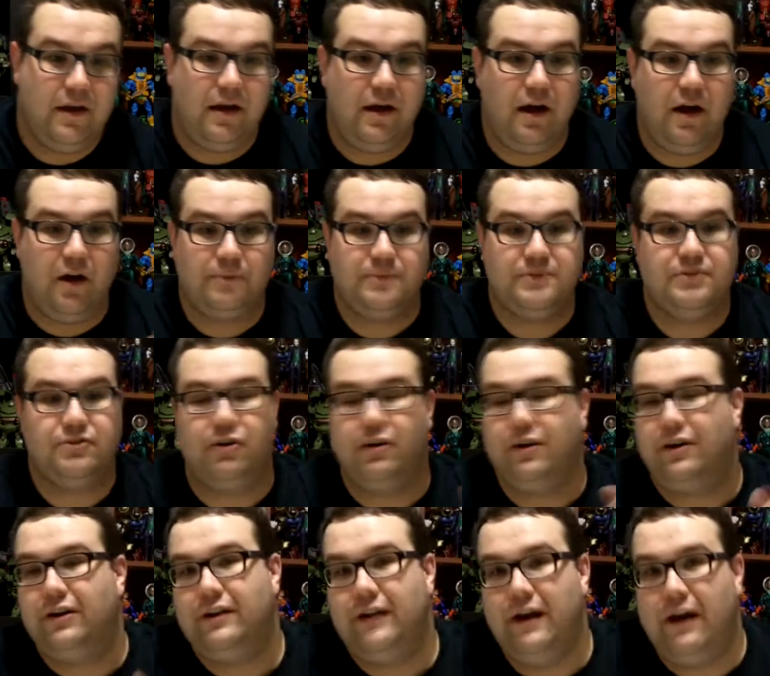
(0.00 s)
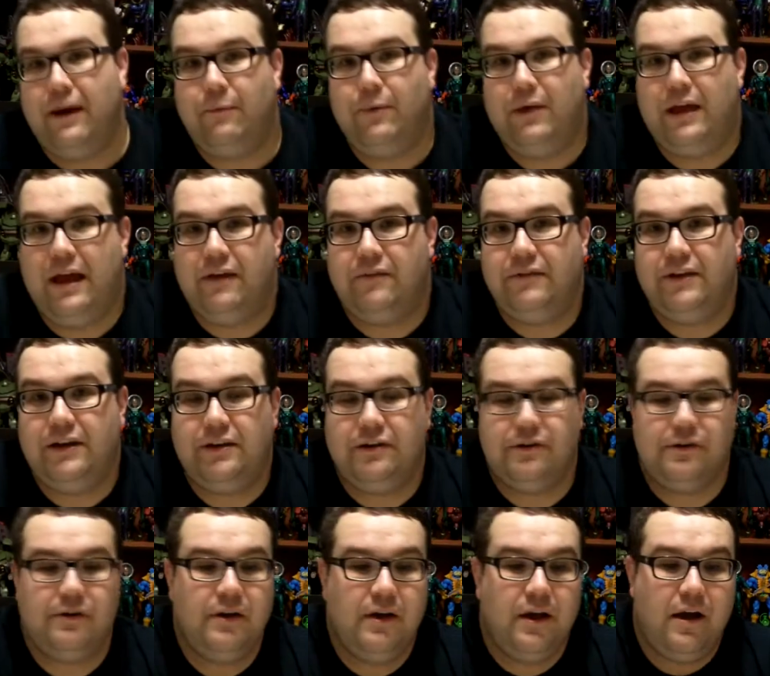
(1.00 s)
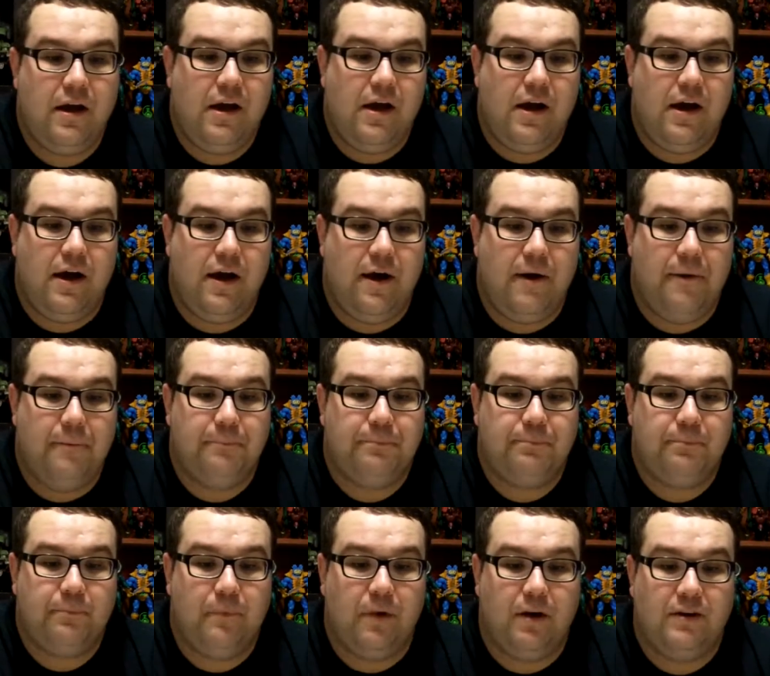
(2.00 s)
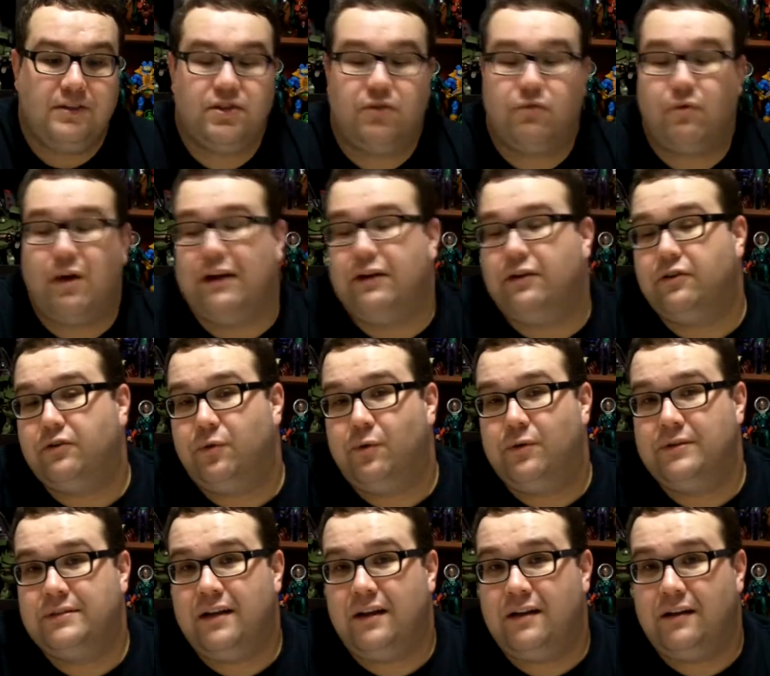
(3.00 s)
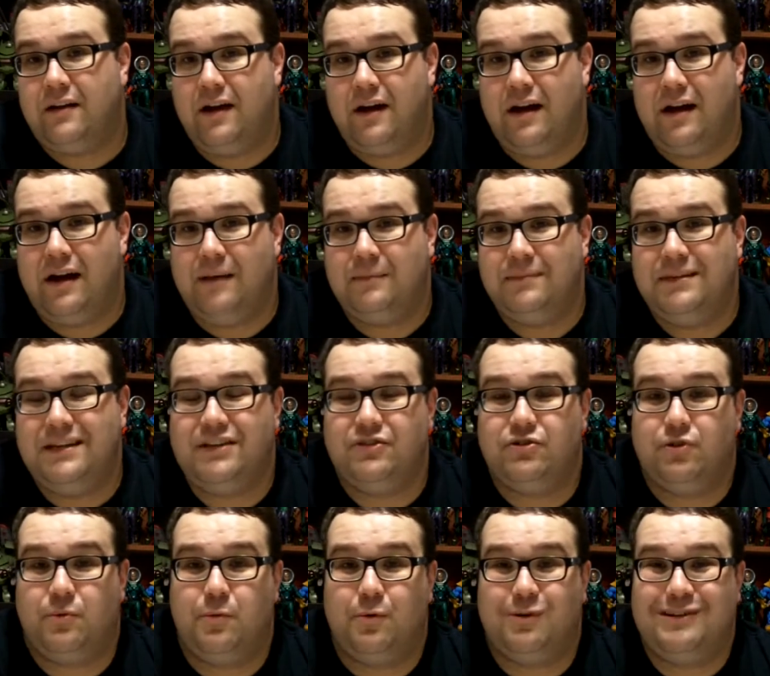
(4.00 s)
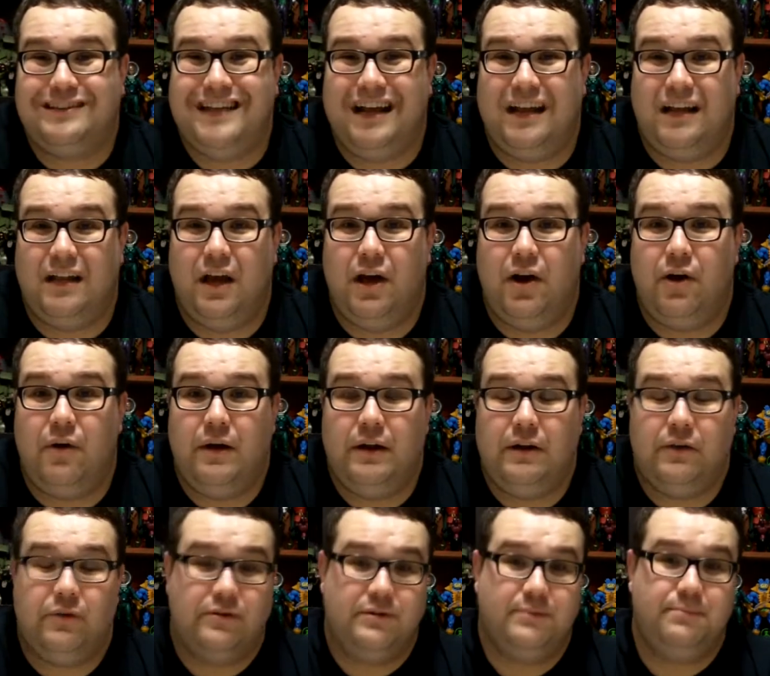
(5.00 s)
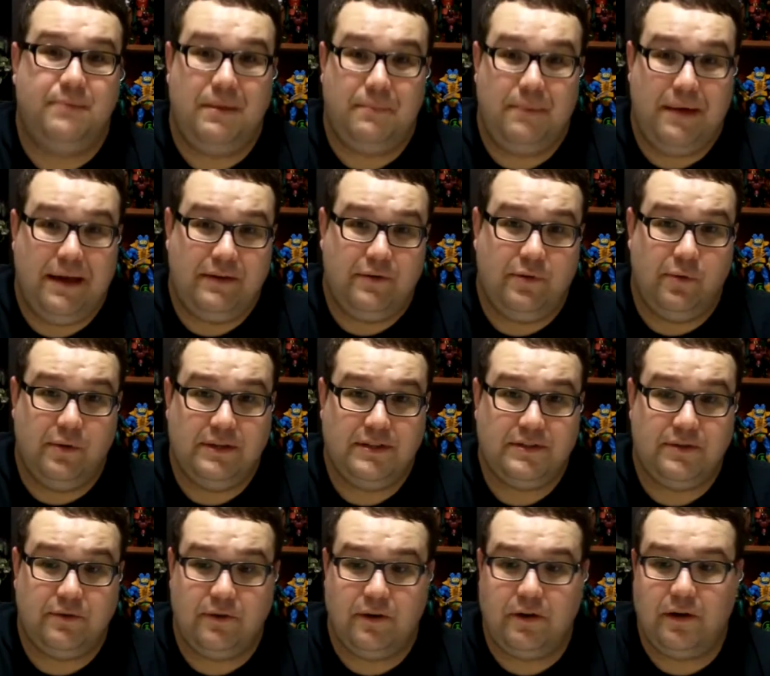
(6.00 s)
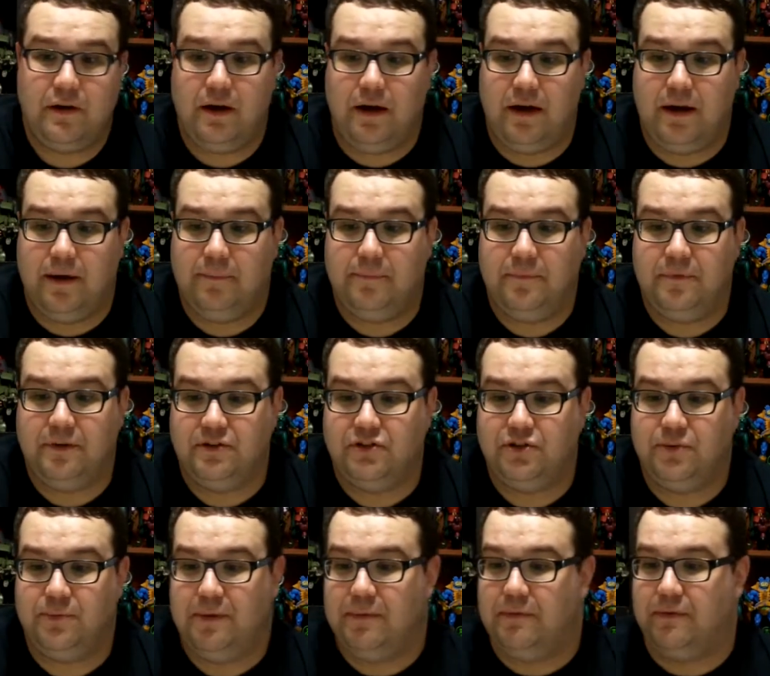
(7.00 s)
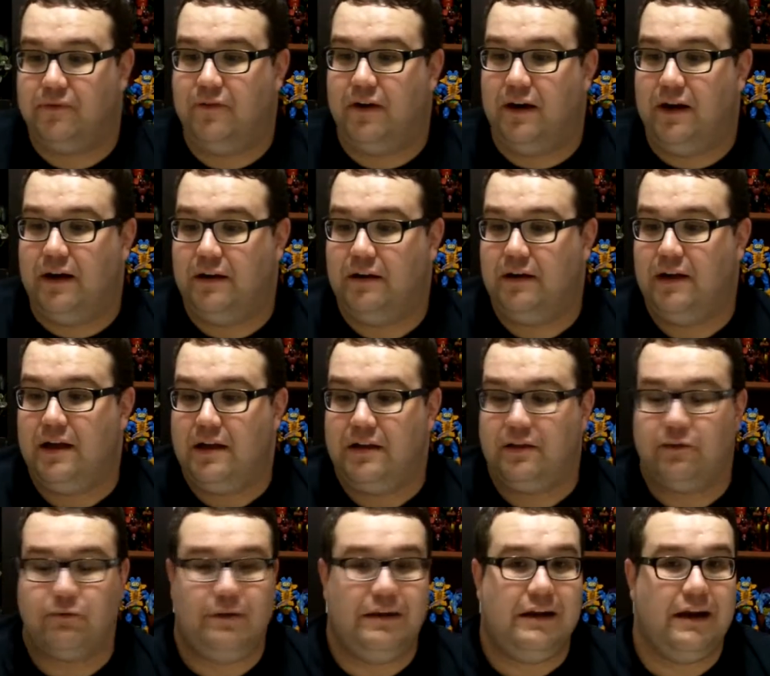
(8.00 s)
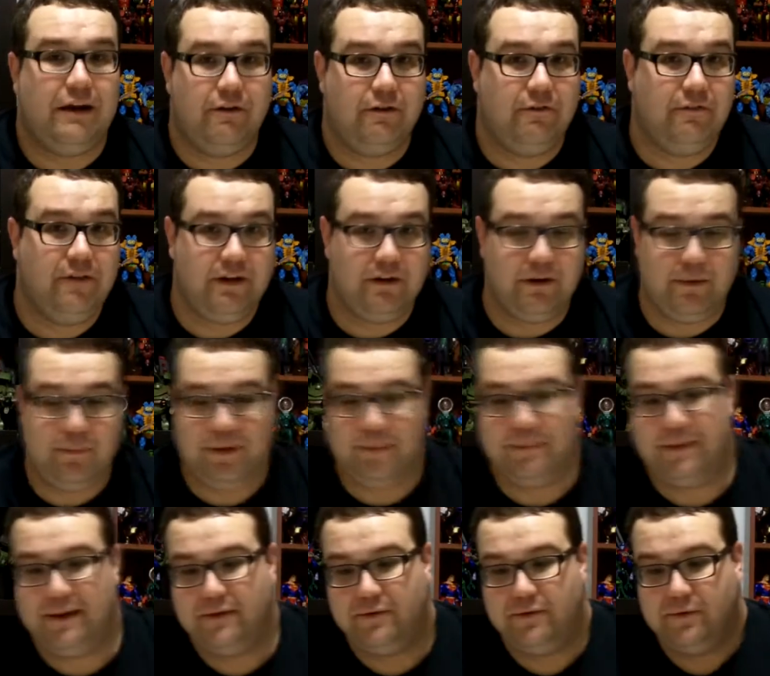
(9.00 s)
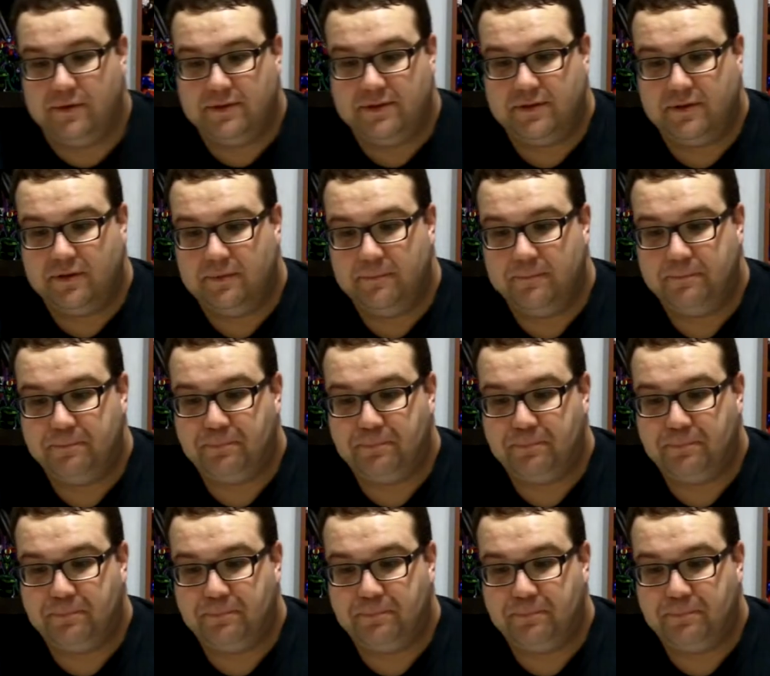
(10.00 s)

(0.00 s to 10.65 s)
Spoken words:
Armstrong we have here. Also RadarToys.com, T-Shirt Bordello, and of course Big Bad Toy Store. You should be able to find the Green Arrow figure at Big Bad Toy Store.